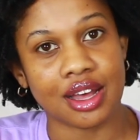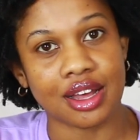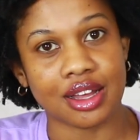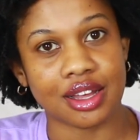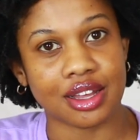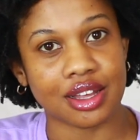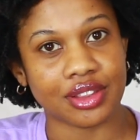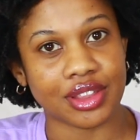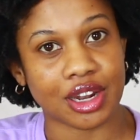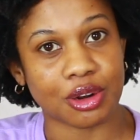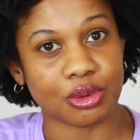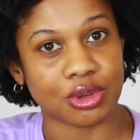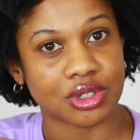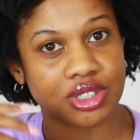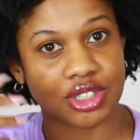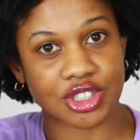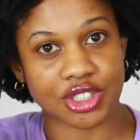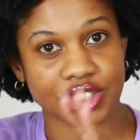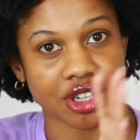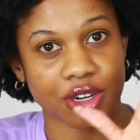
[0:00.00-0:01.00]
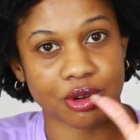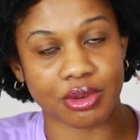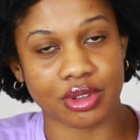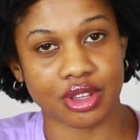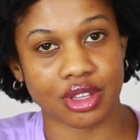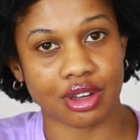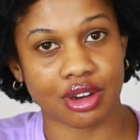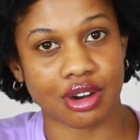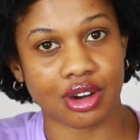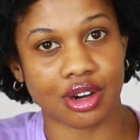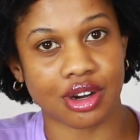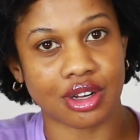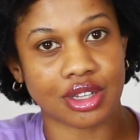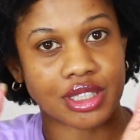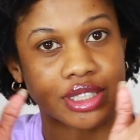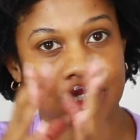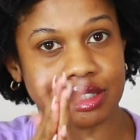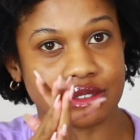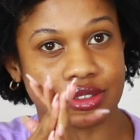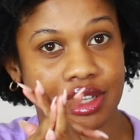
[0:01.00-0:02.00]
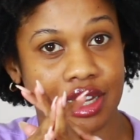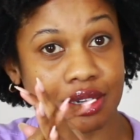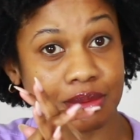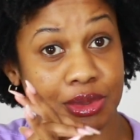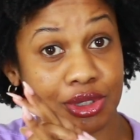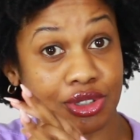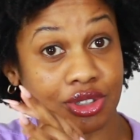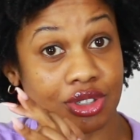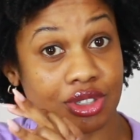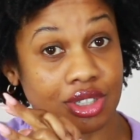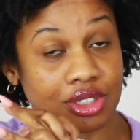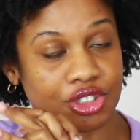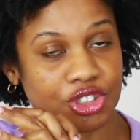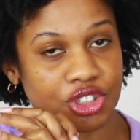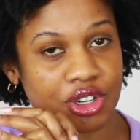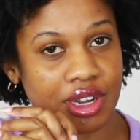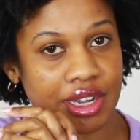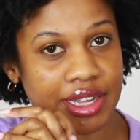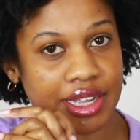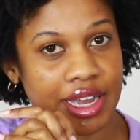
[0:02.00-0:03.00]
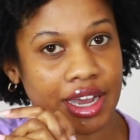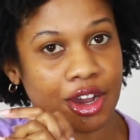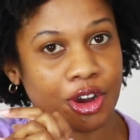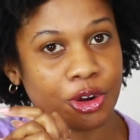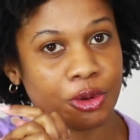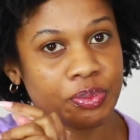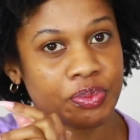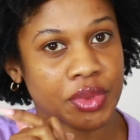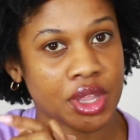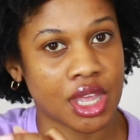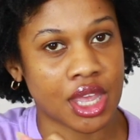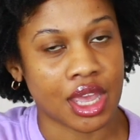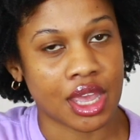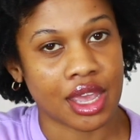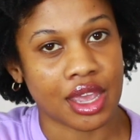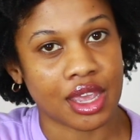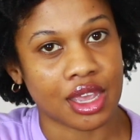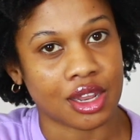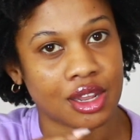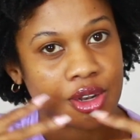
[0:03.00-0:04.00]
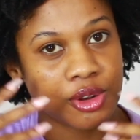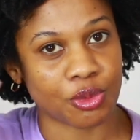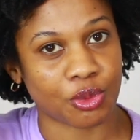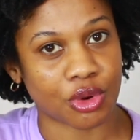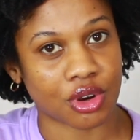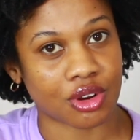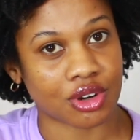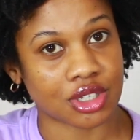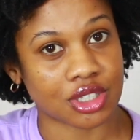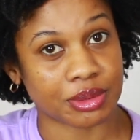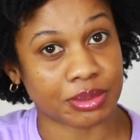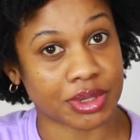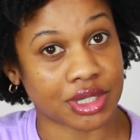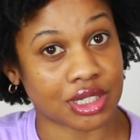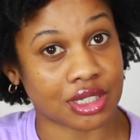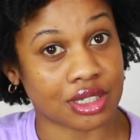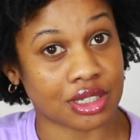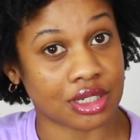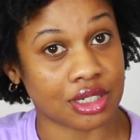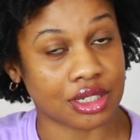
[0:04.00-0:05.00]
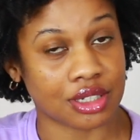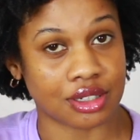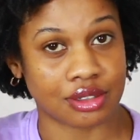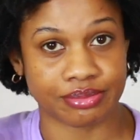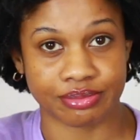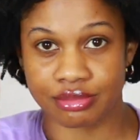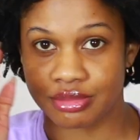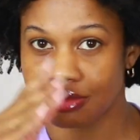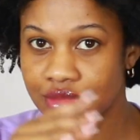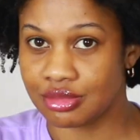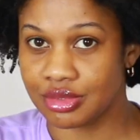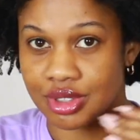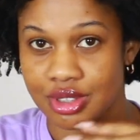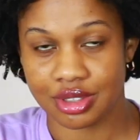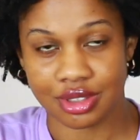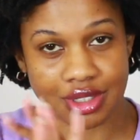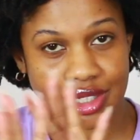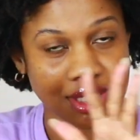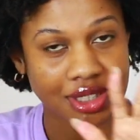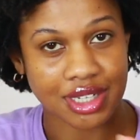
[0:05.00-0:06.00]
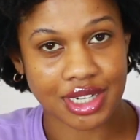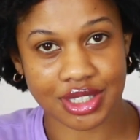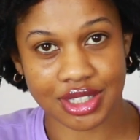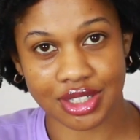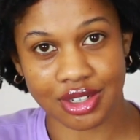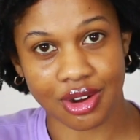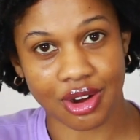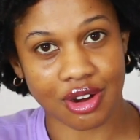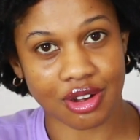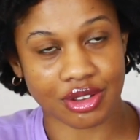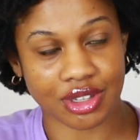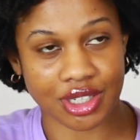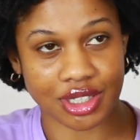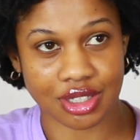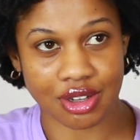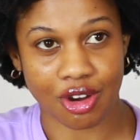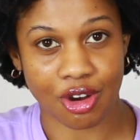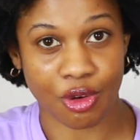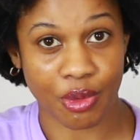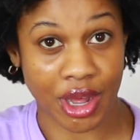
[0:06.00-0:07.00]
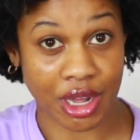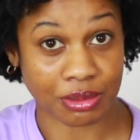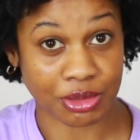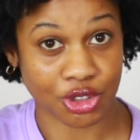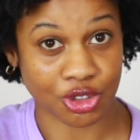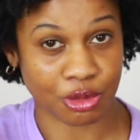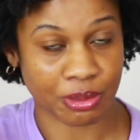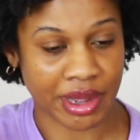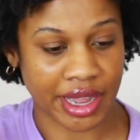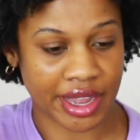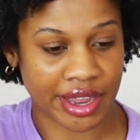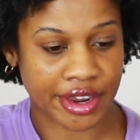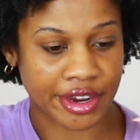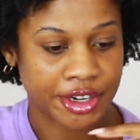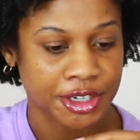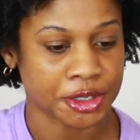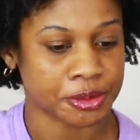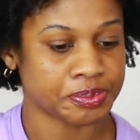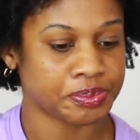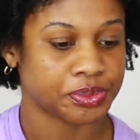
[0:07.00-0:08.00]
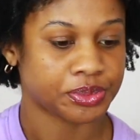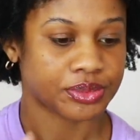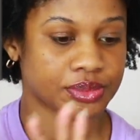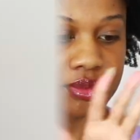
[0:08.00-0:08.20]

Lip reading: that I want to share with y'all and that I'm interested in trying out. And we're going to be discussing all this all while I'm doing my hair.